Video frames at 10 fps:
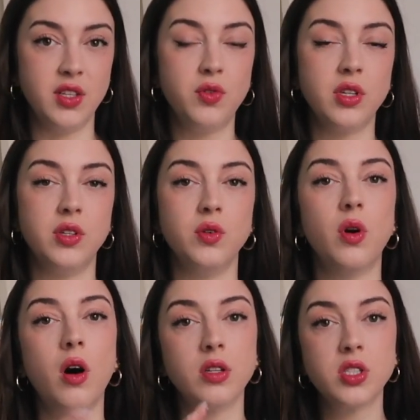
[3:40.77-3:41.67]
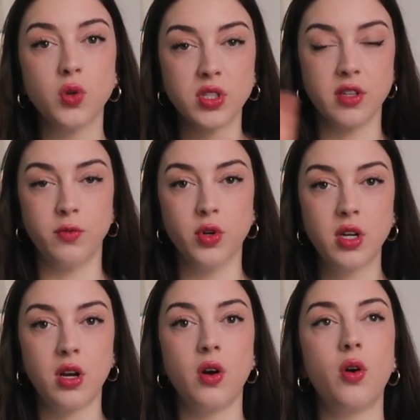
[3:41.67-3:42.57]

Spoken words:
you can do all sorts of work.